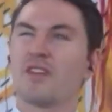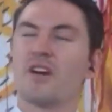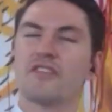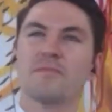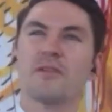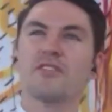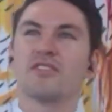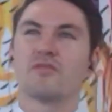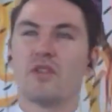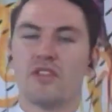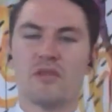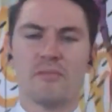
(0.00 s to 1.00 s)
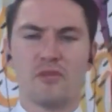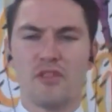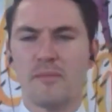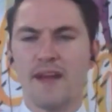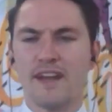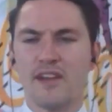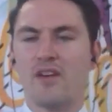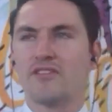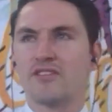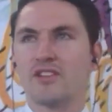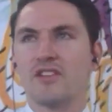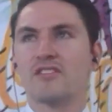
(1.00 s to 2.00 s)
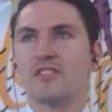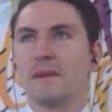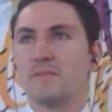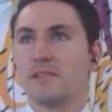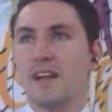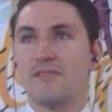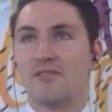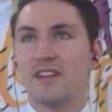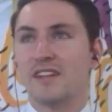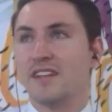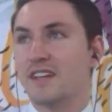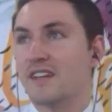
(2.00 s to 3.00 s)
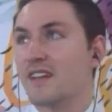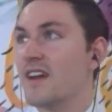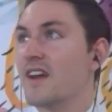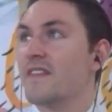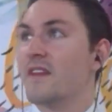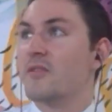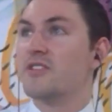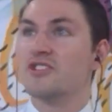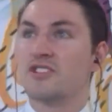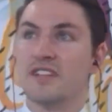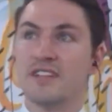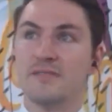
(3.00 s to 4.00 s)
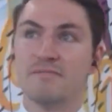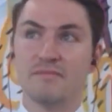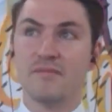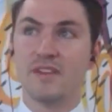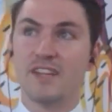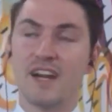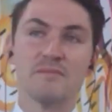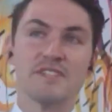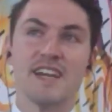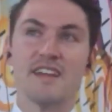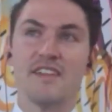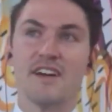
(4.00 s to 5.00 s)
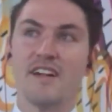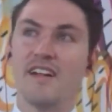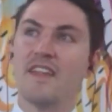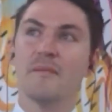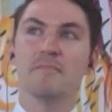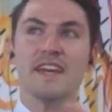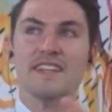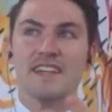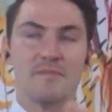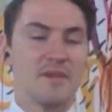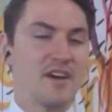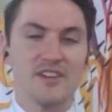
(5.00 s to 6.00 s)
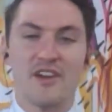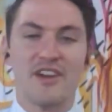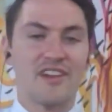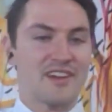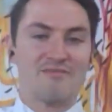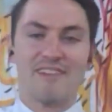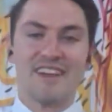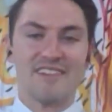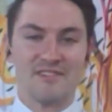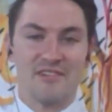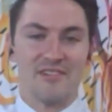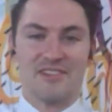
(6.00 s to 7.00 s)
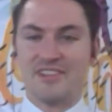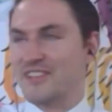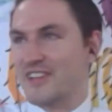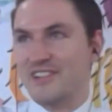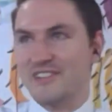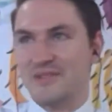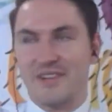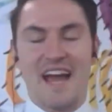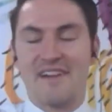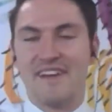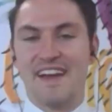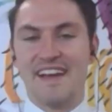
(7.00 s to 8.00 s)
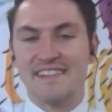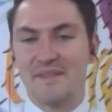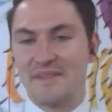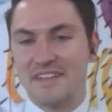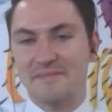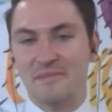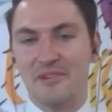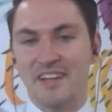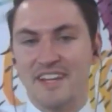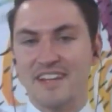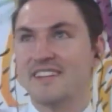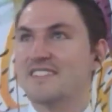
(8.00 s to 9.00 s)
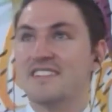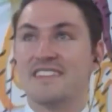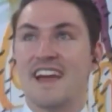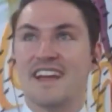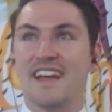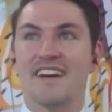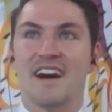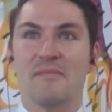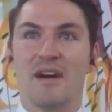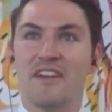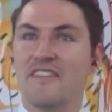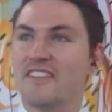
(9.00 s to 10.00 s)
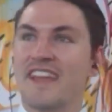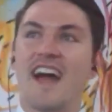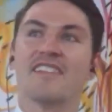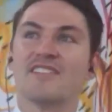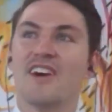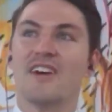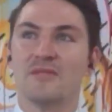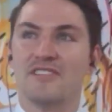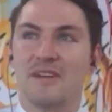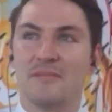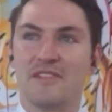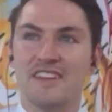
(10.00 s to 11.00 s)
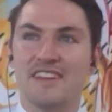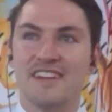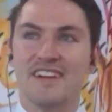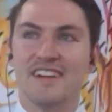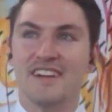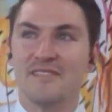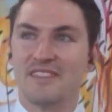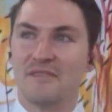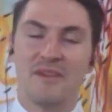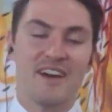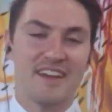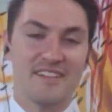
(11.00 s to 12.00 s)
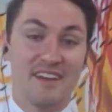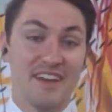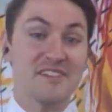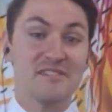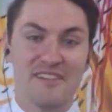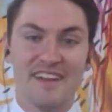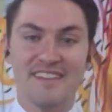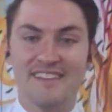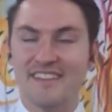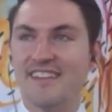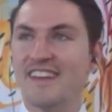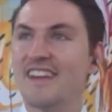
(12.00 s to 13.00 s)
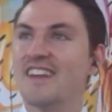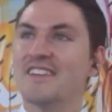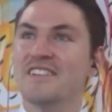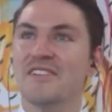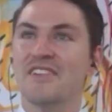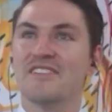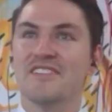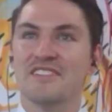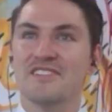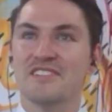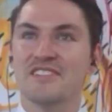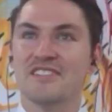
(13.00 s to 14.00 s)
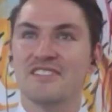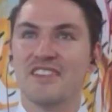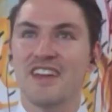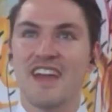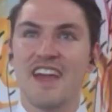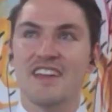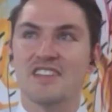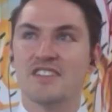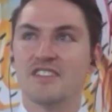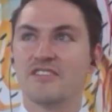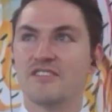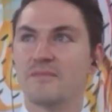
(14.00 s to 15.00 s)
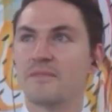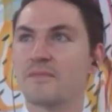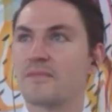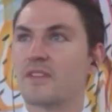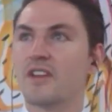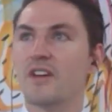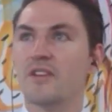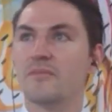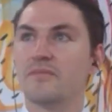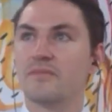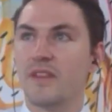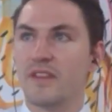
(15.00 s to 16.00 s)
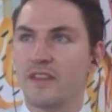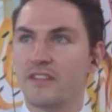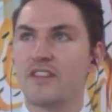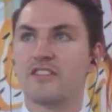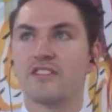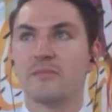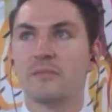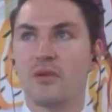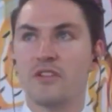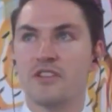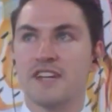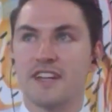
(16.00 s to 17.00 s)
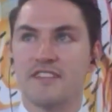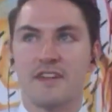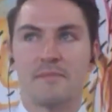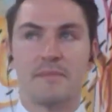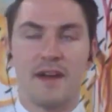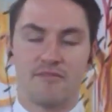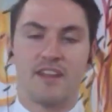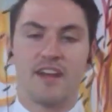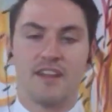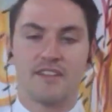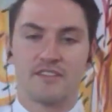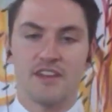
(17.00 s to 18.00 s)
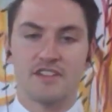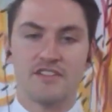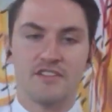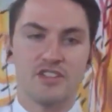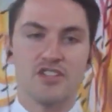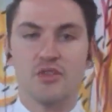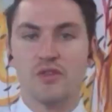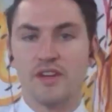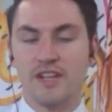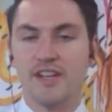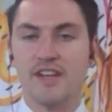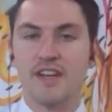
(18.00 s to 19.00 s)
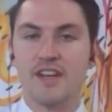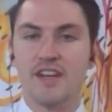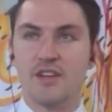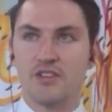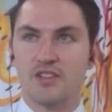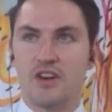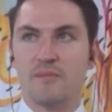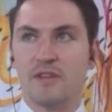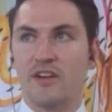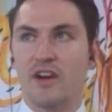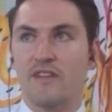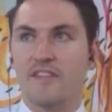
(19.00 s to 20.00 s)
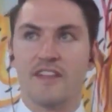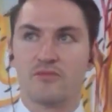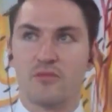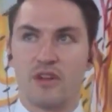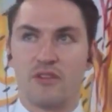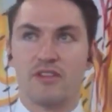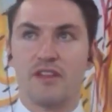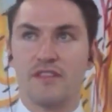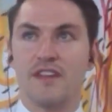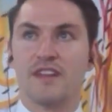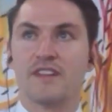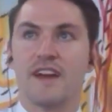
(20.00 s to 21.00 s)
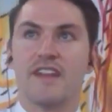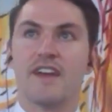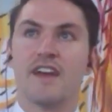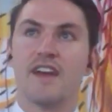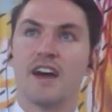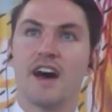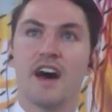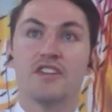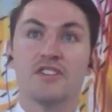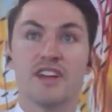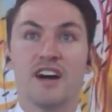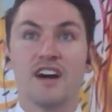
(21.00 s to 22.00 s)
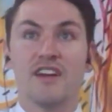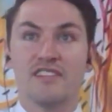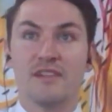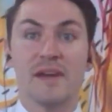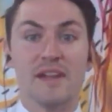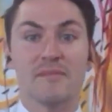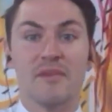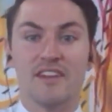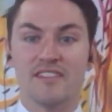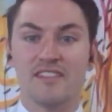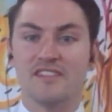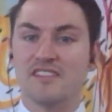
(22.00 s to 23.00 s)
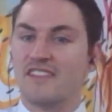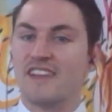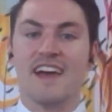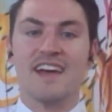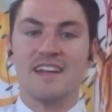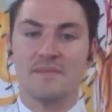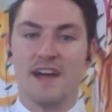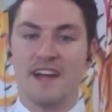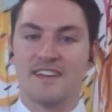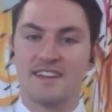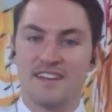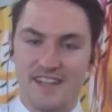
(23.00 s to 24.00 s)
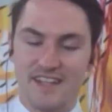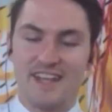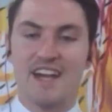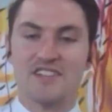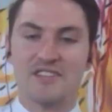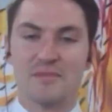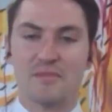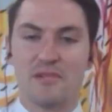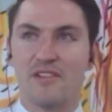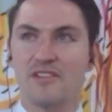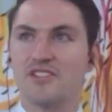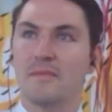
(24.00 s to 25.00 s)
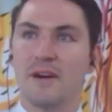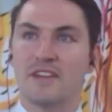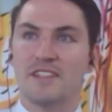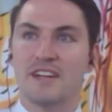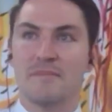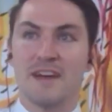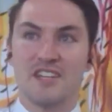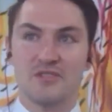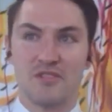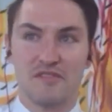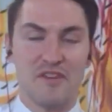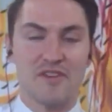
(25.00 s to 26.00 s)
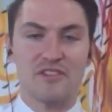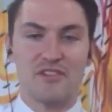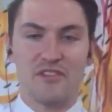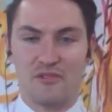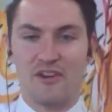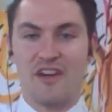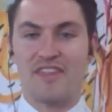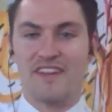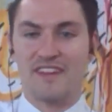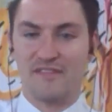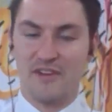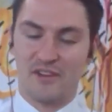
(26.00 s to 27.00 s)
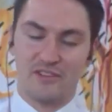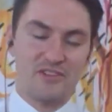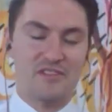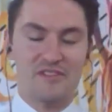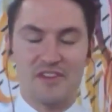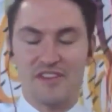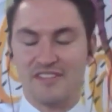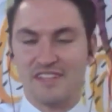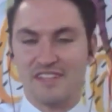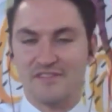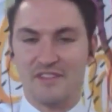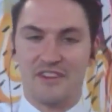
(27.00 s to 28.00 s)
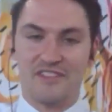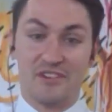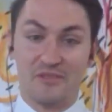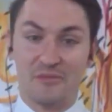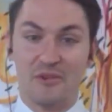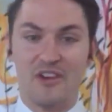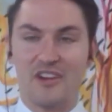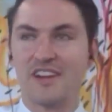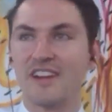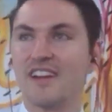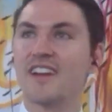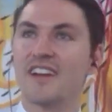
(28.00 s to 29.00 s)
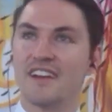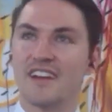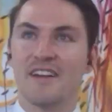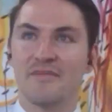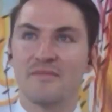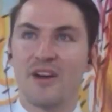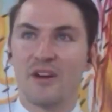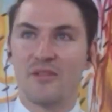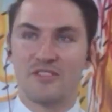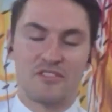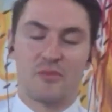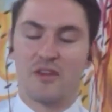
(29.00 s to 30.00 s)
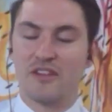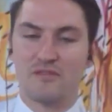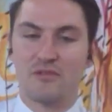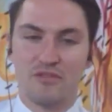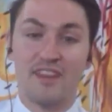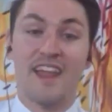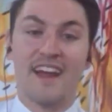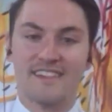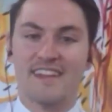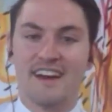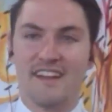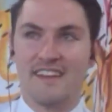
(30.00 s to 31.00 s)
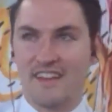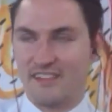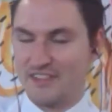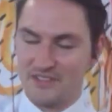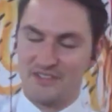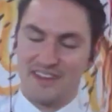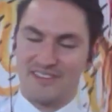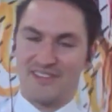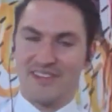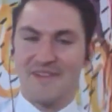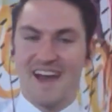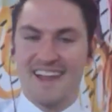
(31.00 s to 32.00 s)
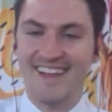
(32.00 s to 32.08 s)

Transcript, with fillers: I suppose, like one of the main lifestyles that people have around here. They'll usually come together. They'll meet up, go to like a restaurant, go to a cafe, something in the morning, just hang out. And I've done this countless times with some of my new friends and university students, and just, you know, it's just important to take a step back, relax, and just enjoy your time in life. And that's what I really think that Newcastle epitomizes, just a laid back, casual approach, but making sure to focus on the right things, focus on university, focusing on work. Yeah, just a wonderful, relaxed town, nothing too stressful about it.